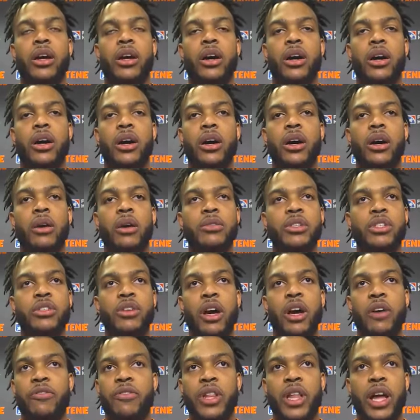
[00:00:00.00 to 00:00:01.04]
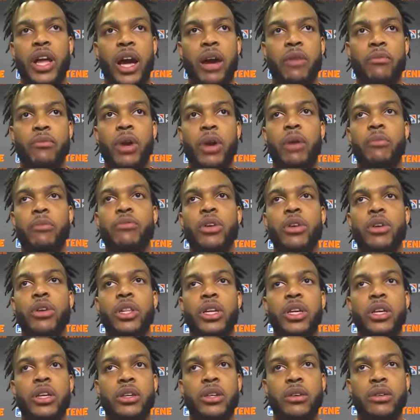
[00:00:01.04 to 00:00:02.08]
Um, and so I feel like I'm, I'm
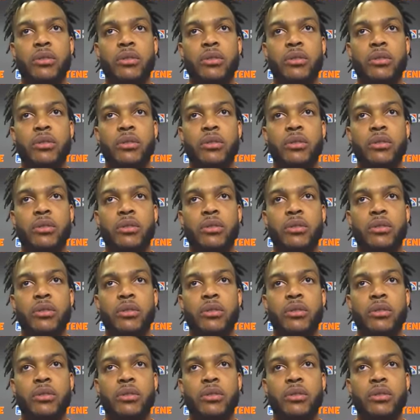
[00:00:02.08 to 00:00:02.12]
really